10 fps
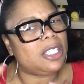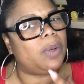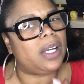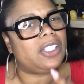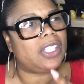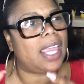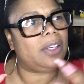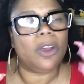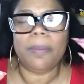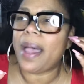she was
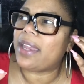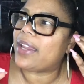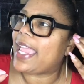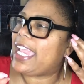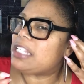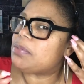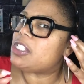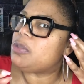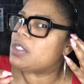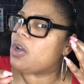shading her about her age,
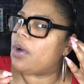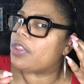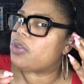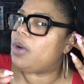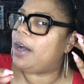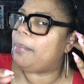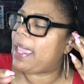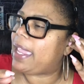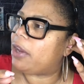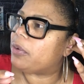but she was going through her
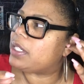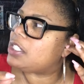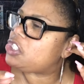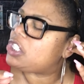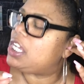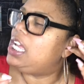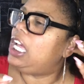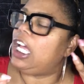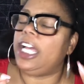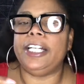marriage
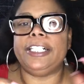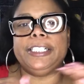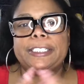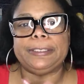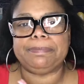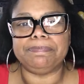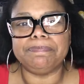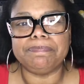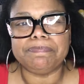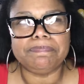um,